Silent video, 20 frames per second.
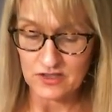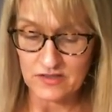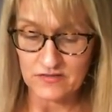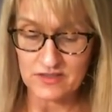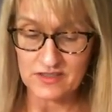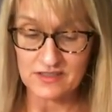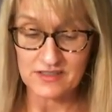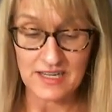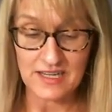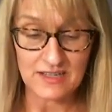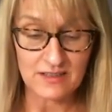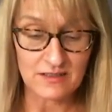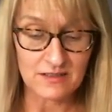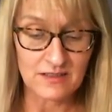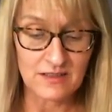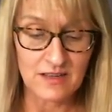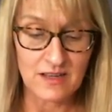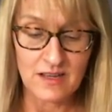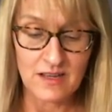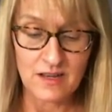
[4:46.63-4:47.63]
of this cycle
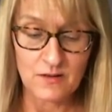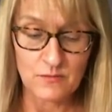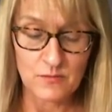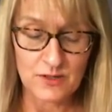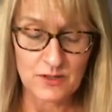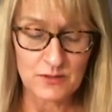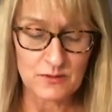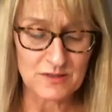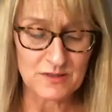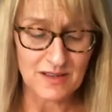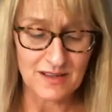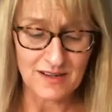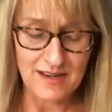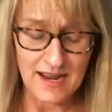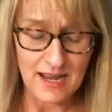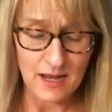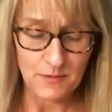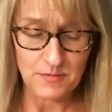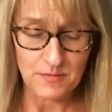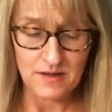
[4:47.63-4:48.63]
where you were
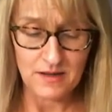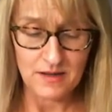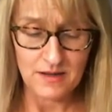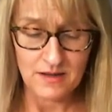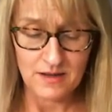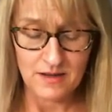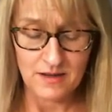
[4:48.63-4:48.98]
unhappy,